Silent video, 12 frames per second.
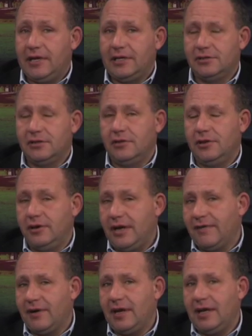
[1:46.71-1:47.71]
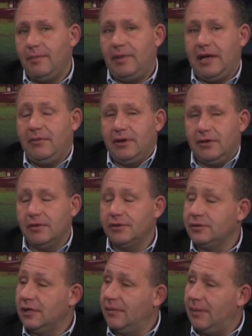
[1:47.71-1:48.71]
because you're never going to get paid what you
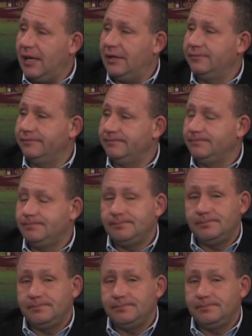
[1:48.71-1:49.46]
really should get paid. Sounds like